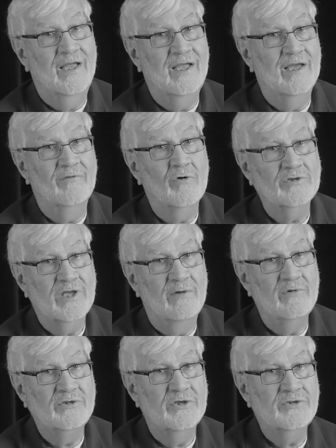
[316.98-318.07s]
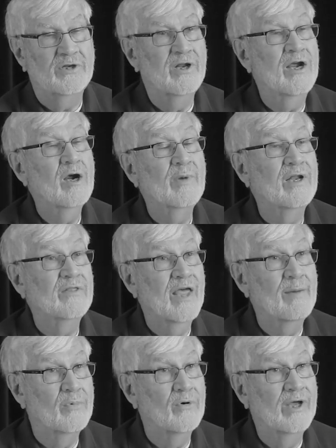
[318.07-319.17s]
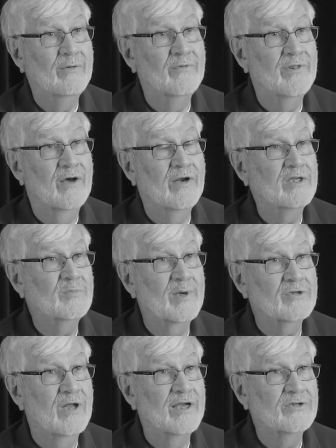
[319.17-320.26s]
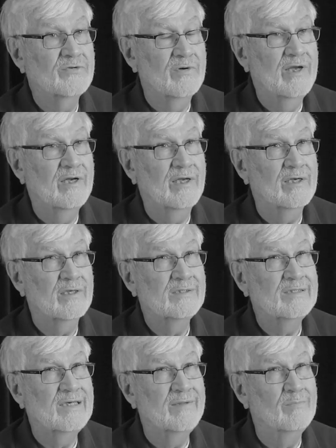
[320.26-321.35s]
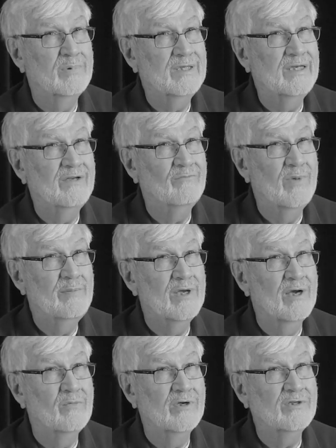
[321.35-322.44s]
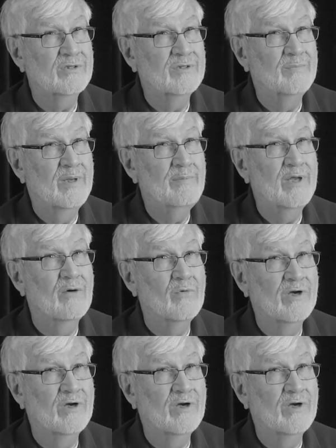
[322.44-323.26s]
And of course, I was just an airman at that point without any specialized training, I believe. Maybe I was, I think